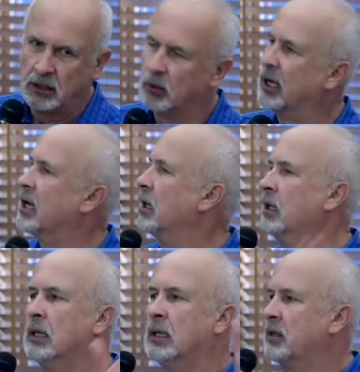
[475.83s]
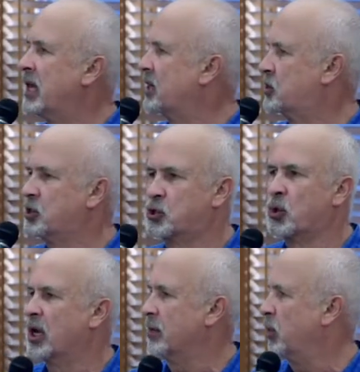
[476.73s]
Well, that's the
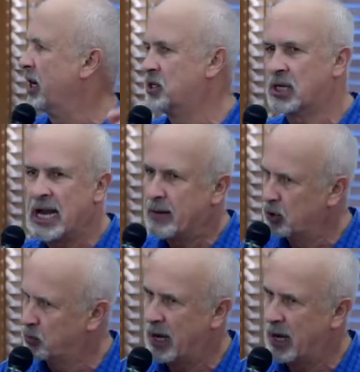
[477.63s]
straw that breaks the camel's